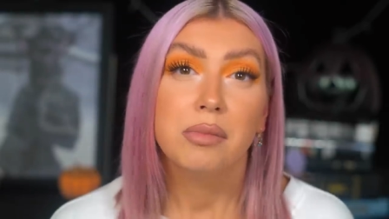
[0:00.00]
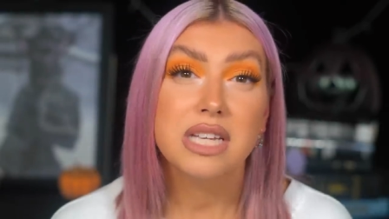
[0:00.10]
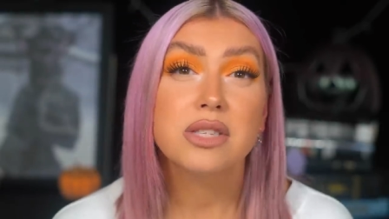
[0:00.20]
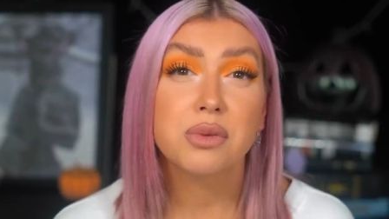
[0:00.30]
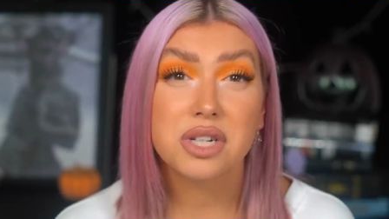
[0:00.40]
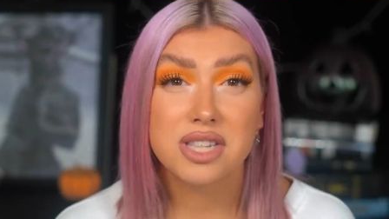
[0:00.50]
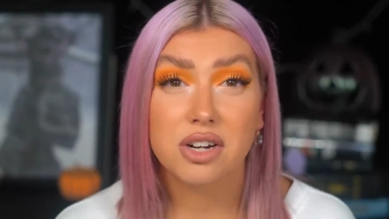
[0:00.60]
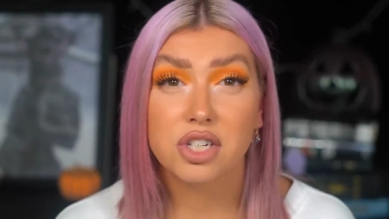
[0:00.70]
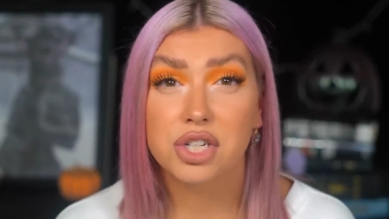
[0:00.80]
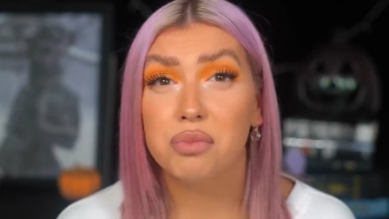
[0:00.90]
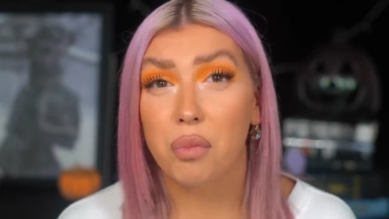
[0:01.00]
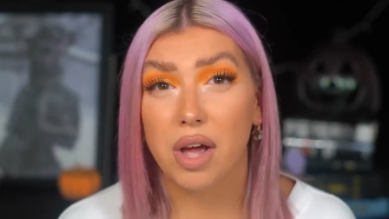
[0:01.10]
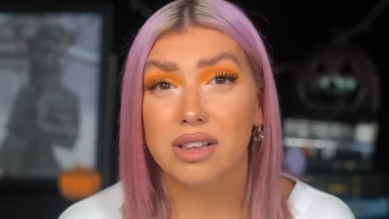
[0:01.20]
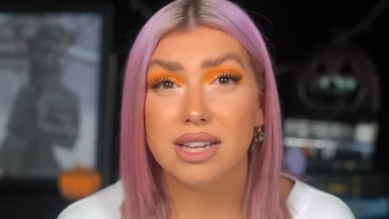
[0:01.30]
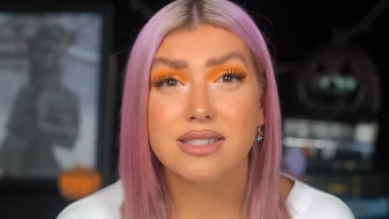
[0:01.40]
Police were searching
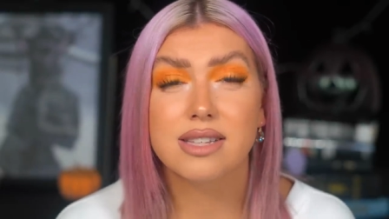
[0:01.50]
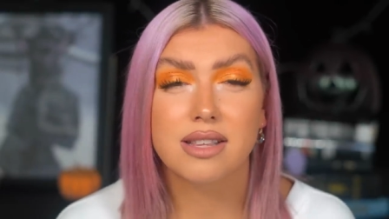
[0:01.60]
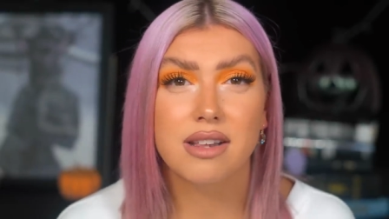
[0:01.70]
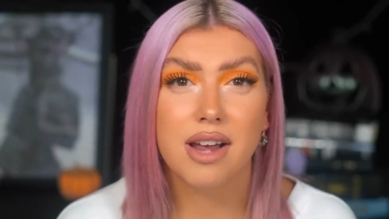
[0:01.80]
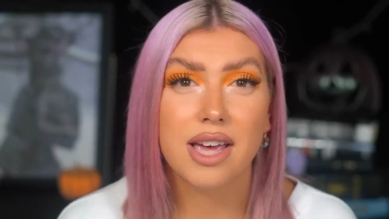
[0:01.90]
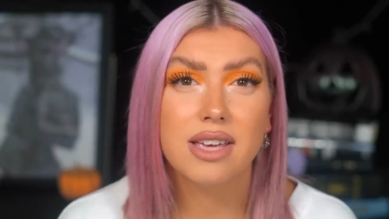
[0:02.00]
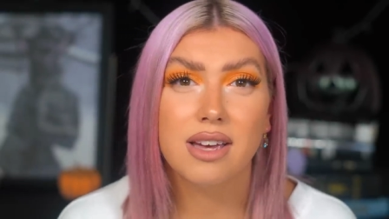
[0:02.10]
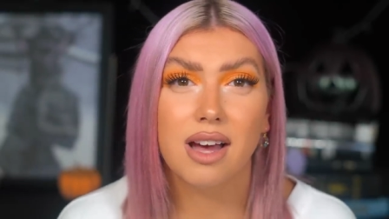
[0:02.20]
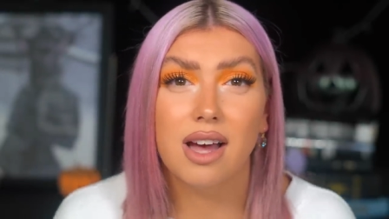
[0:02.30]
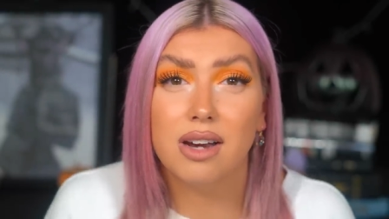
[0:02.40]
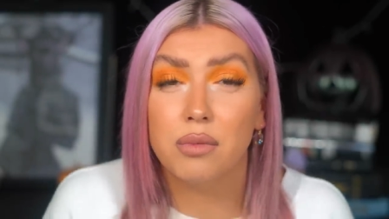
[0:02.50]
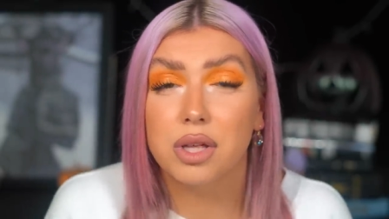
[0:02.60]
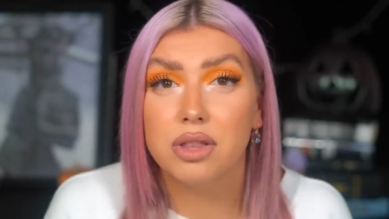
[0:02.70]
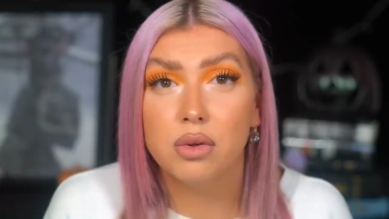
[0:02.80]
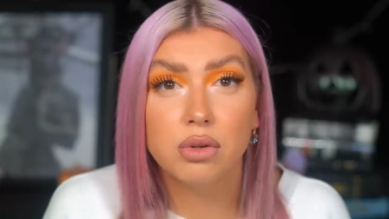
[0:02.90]
well into the night, and
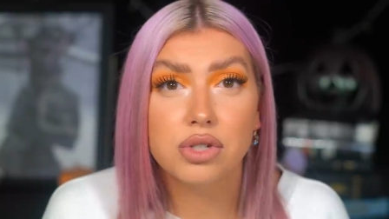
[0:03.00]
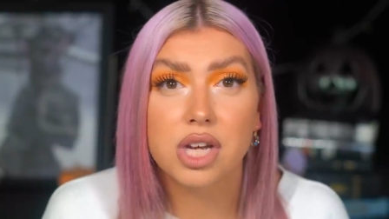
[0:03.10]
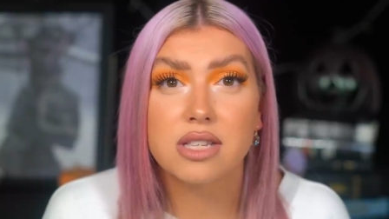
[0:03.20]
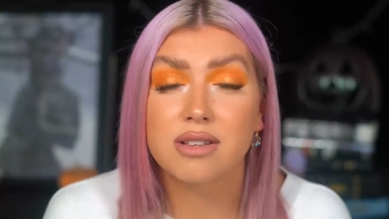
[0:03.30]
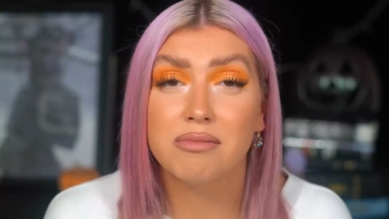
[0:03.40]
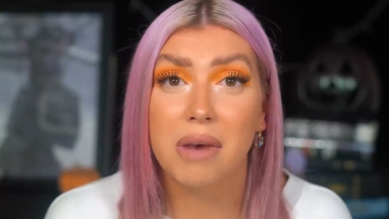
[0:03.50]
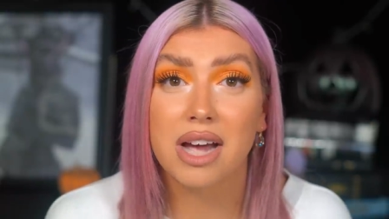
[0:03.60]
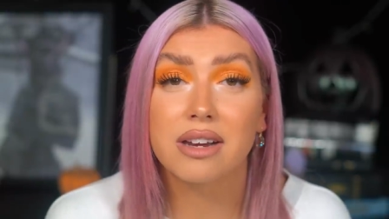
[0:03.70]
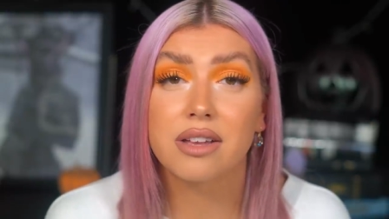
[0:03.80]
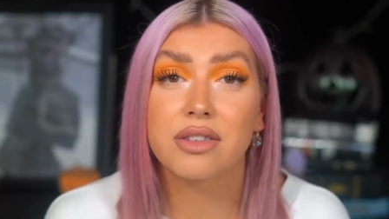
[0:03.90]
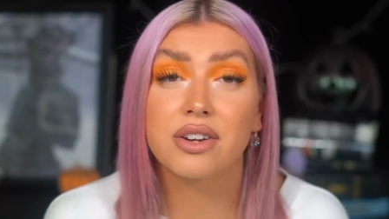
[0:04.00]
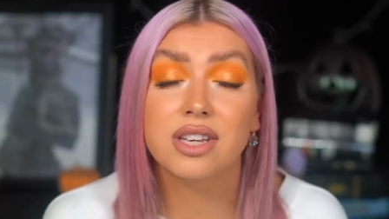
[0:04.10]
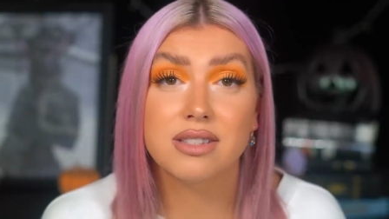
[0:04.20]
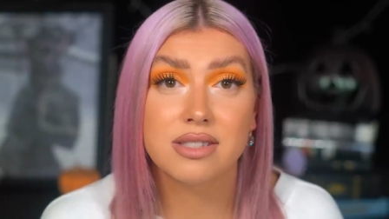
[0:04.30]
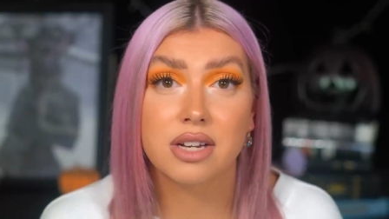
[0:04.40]
with no trace of Myra, their
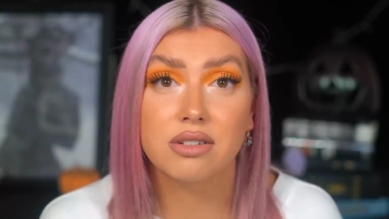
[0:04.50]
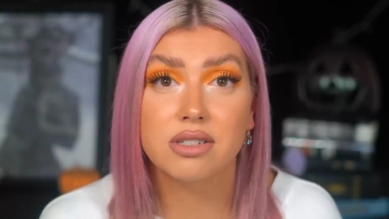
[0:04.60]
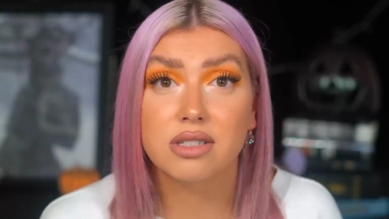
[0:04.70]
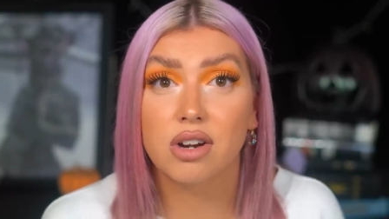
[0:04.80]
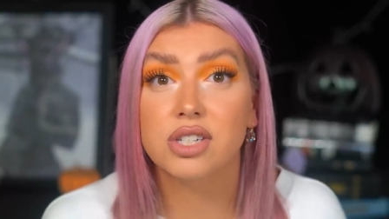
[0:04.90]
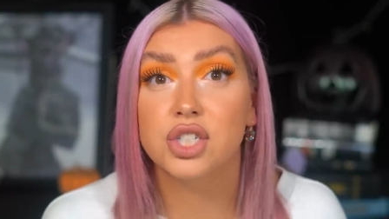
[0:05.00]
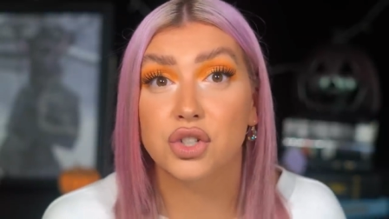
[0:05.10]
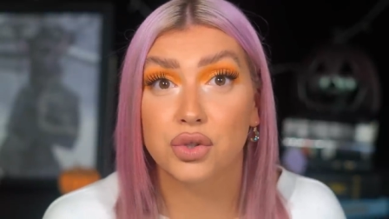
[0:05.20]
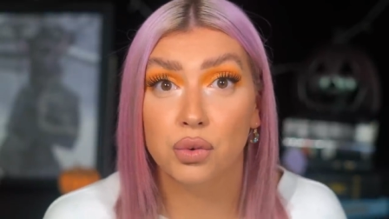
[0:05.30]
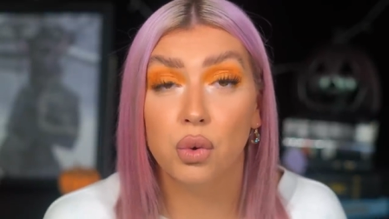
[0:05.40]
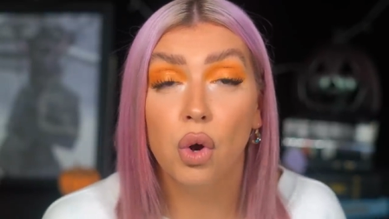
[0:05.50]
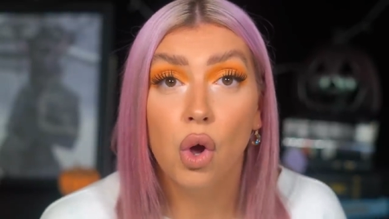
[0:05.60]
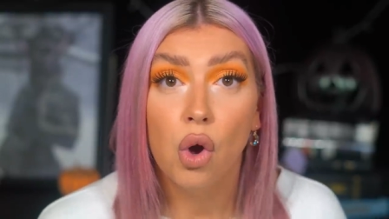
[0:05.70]
concerns started to grow.